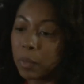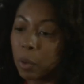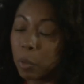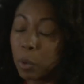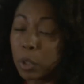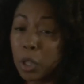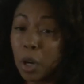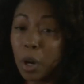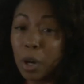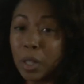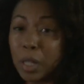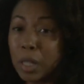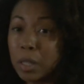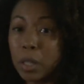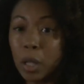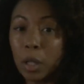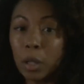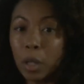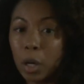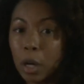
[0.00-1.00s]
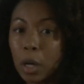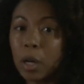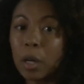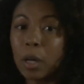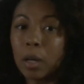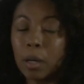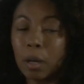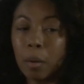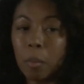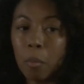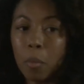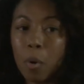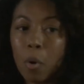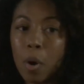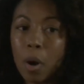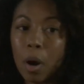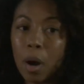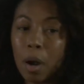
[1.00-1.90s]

Returning to learn more